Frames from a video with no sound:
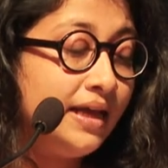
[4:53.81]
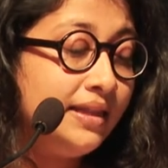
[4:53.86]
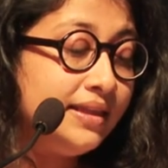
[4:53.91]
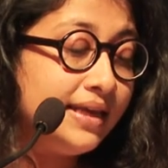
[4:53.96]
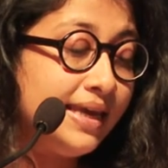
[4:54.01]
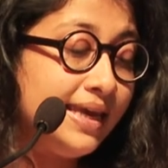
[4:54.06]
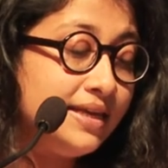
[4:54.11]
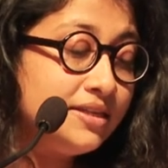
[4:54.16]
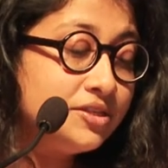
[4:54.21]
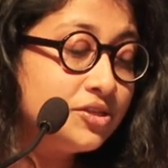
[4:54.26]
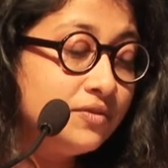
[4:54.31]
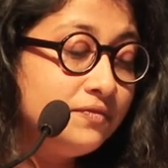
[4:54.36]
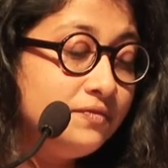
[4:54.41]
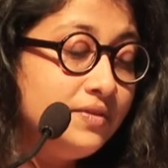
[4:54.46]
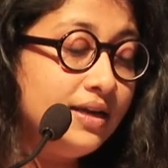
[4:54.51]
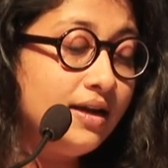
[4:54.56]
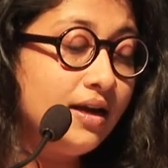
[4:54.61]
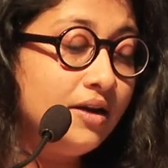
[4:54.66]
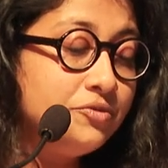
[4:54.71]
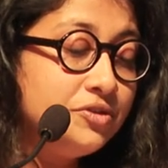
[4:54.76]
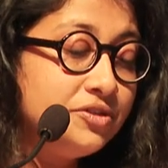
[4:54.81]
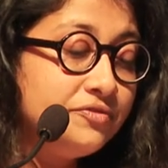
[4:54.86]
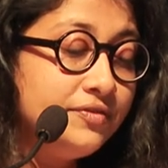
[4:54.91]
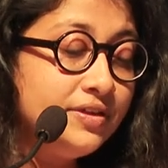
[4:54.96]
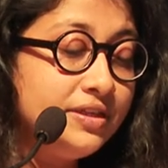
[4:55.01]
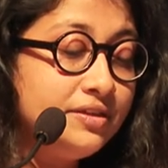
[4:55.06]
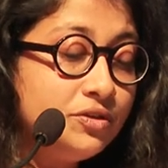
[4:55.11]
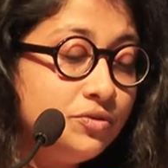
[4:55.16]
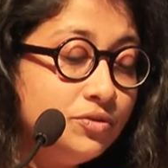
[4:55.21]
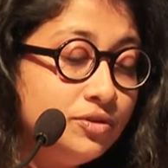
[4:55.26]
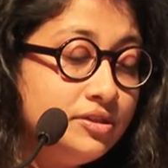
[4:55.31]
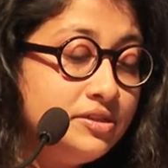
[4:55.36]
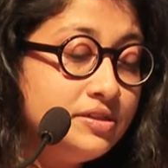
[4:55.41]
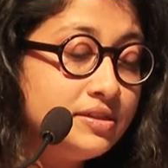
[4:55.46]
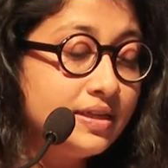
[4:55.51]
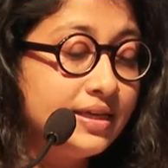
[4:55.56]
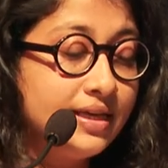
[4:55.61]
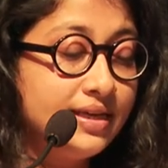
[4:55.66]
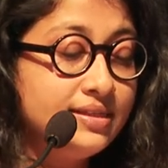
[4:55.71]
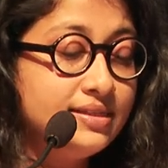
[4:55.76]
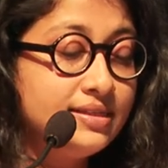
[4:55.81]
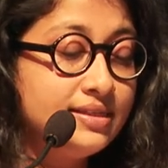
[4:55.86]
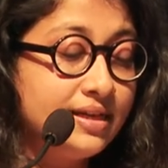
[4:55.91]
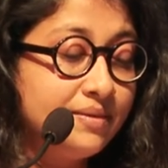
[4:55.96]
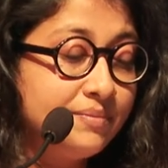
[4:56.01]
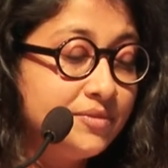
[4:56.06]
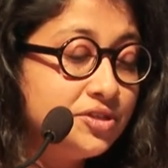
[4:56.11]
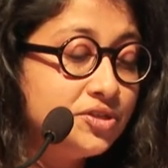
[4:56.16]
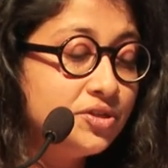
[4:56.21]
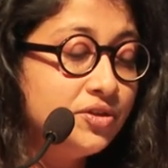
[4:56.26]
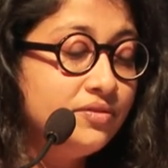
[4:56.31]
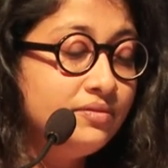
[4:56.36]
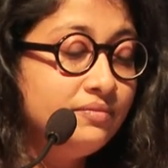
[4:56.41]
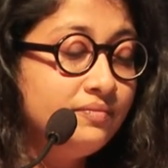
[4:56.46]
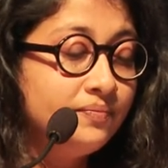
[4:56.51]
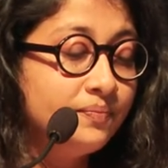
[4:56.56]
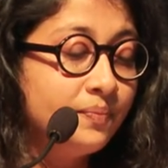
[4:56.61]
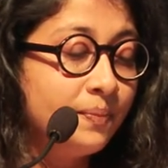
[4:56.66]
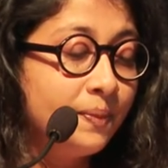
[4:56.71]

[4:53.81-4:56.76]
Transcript: the case of the counterfeit goods against Amazon,